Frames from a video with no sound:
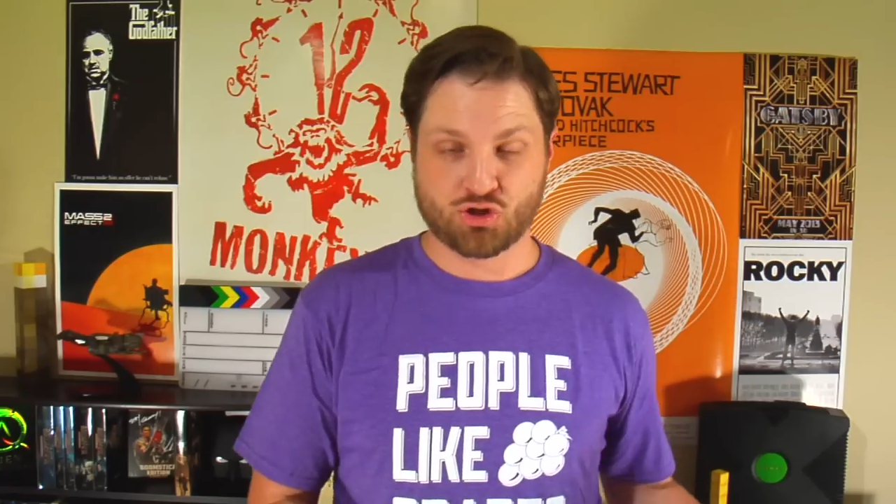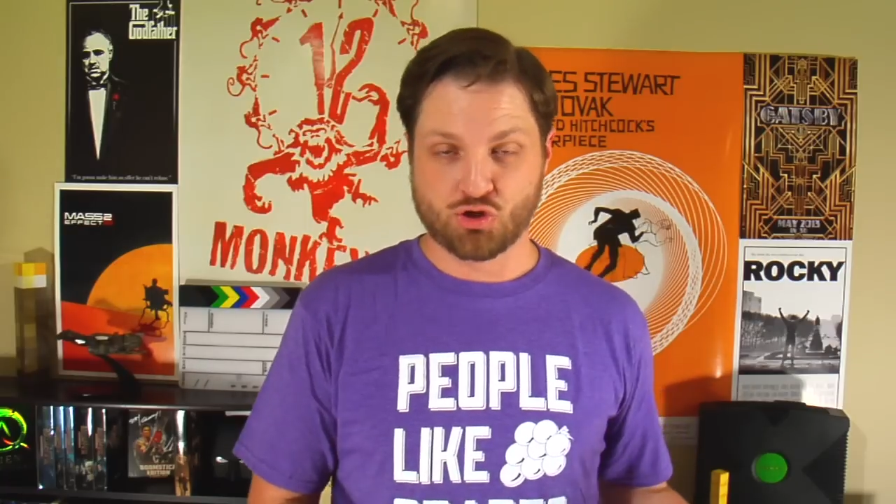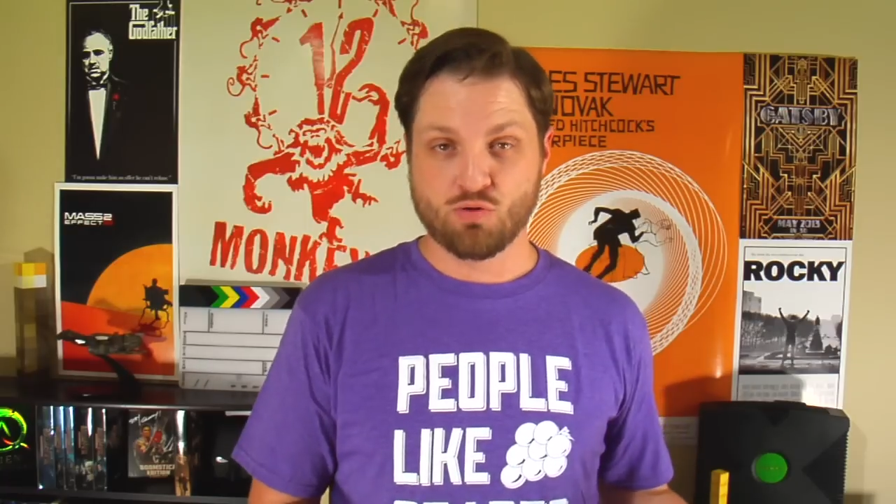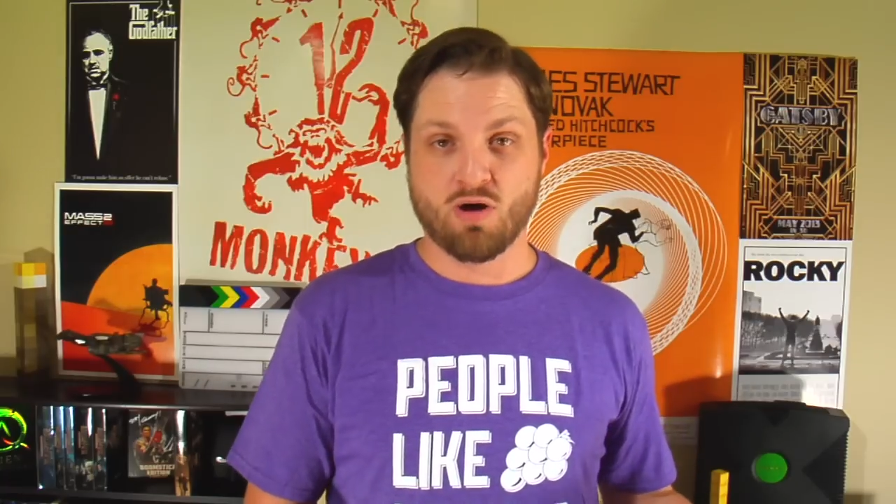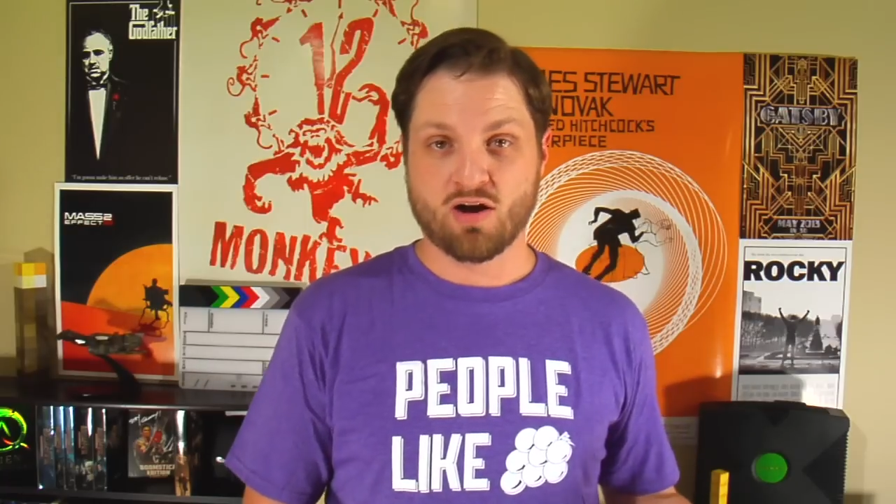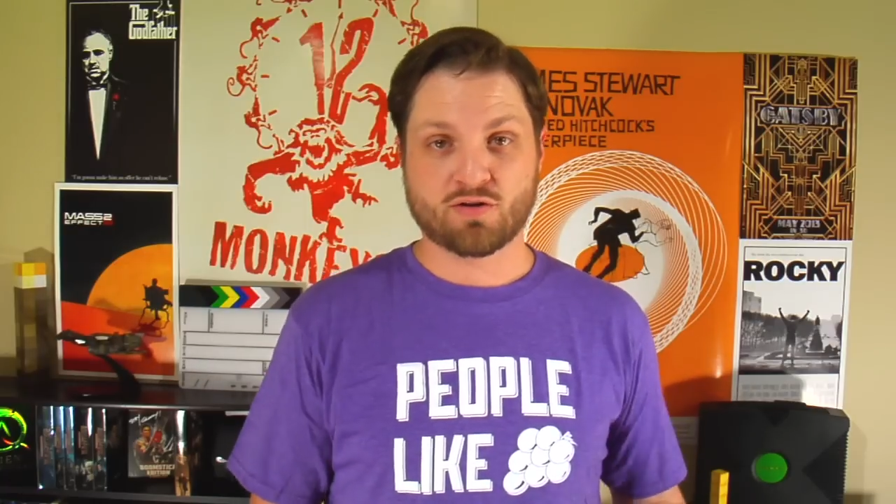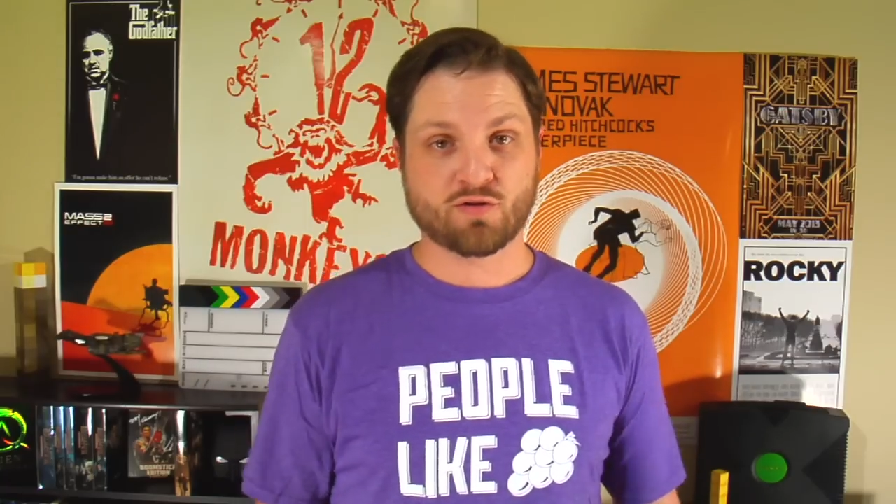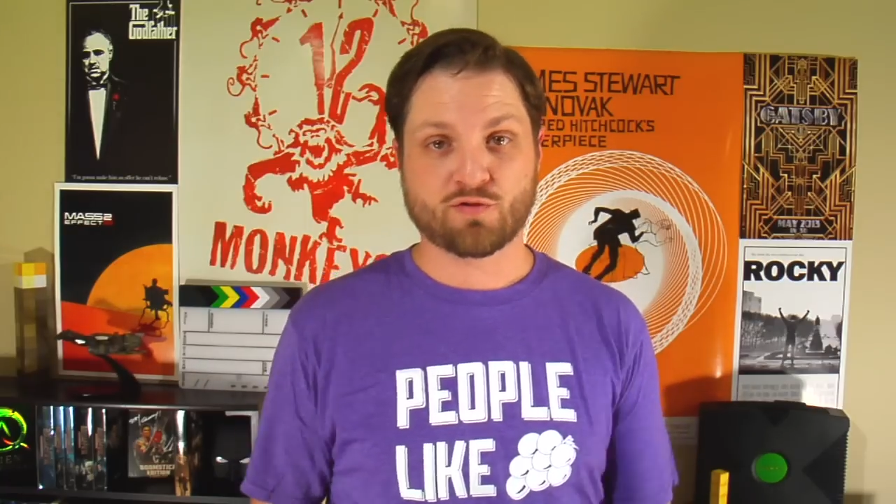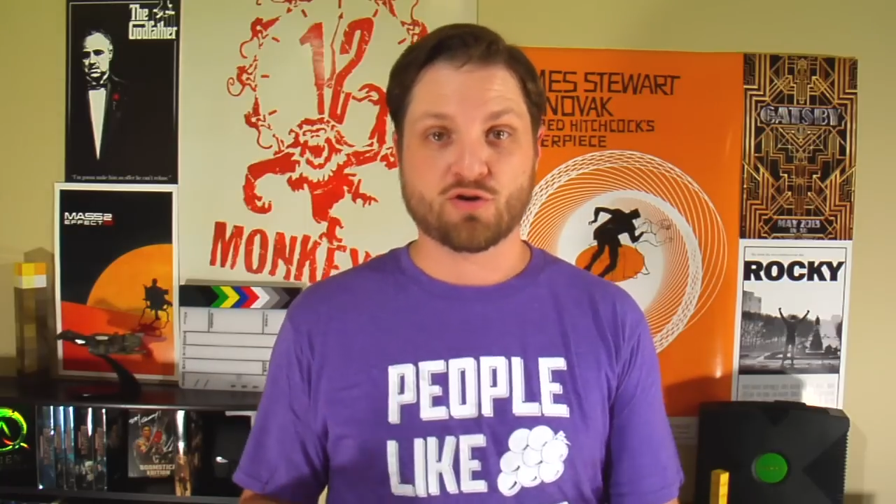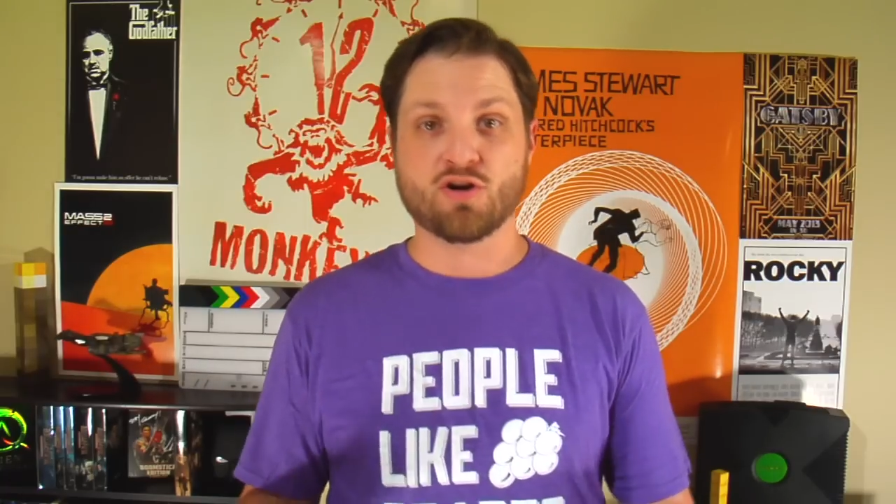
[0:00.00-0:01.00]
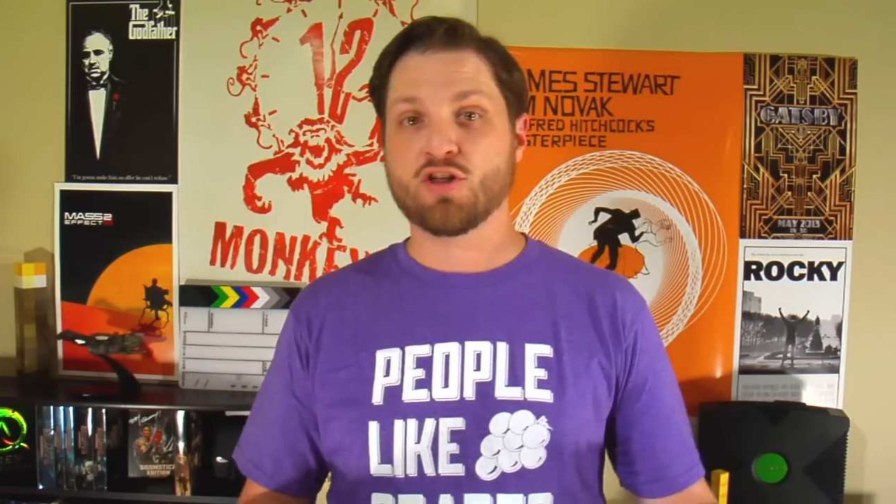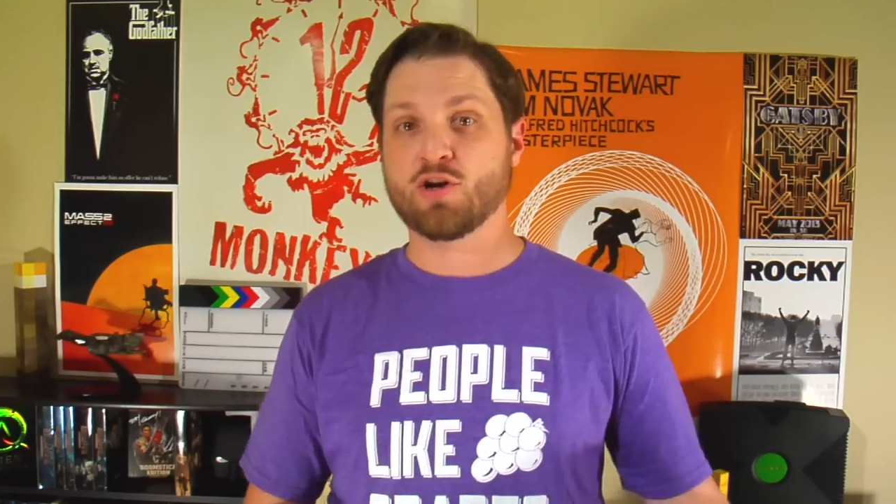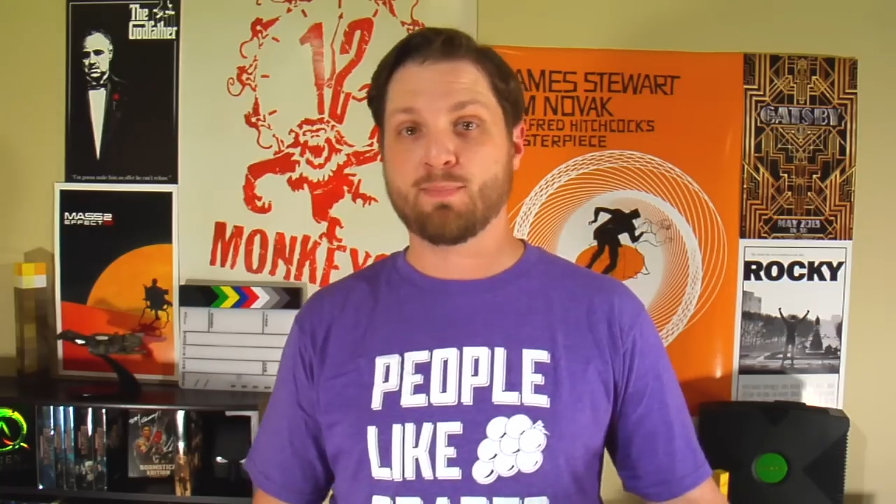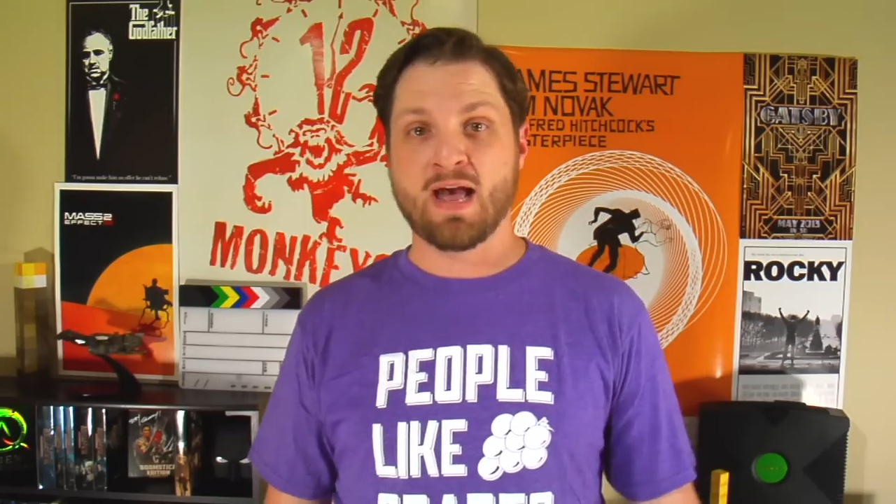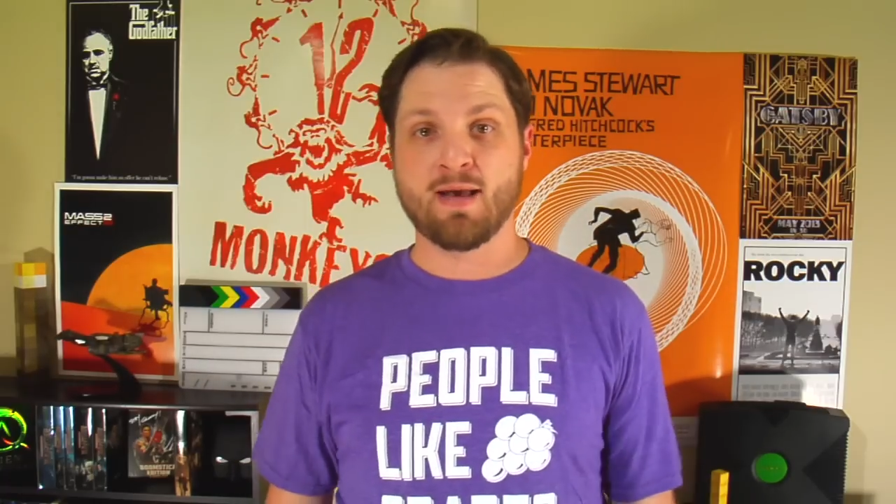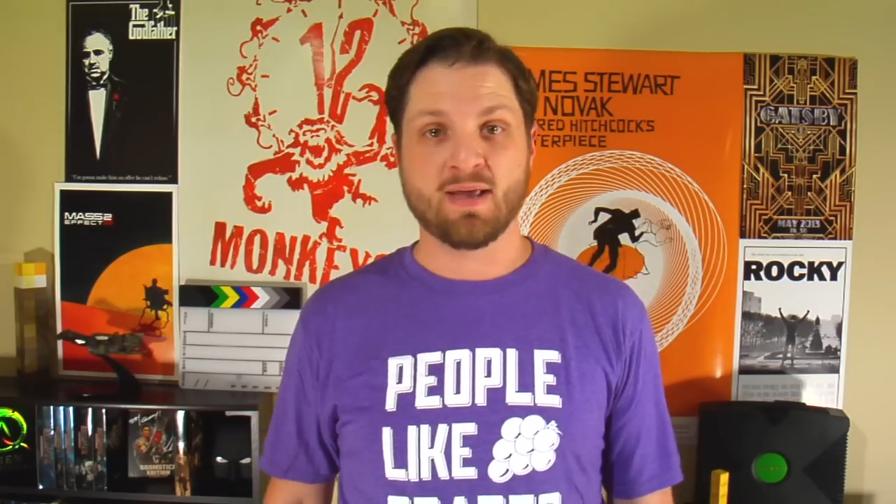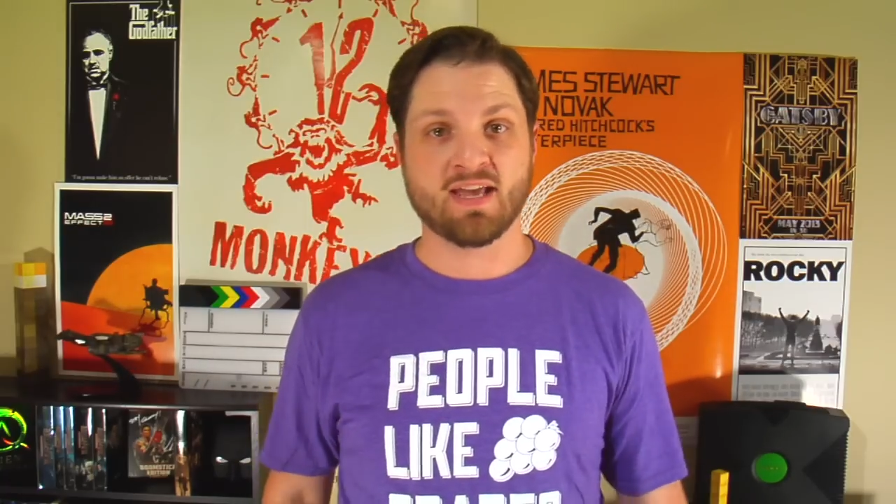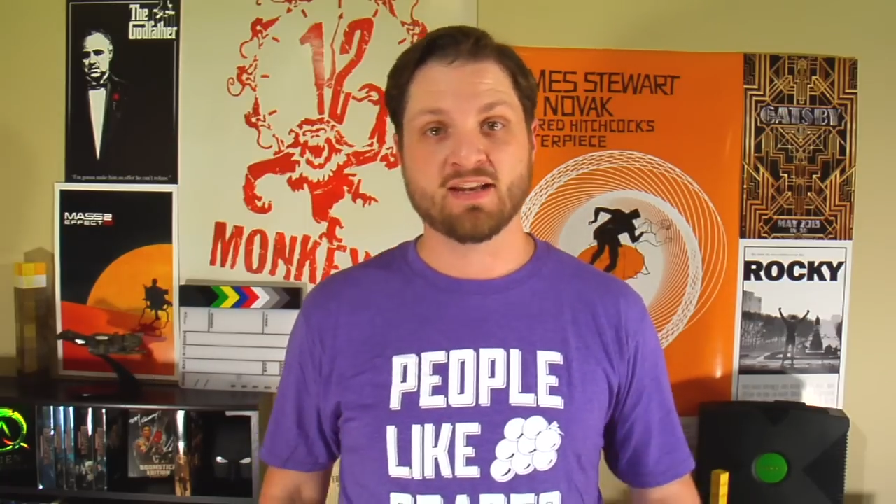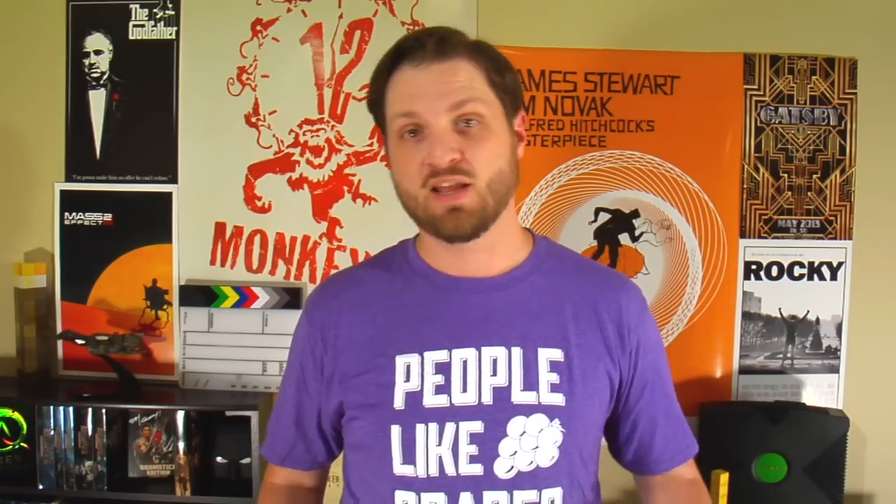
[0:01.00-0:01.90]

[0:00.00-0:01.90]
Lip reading: Schumacher for another Batman.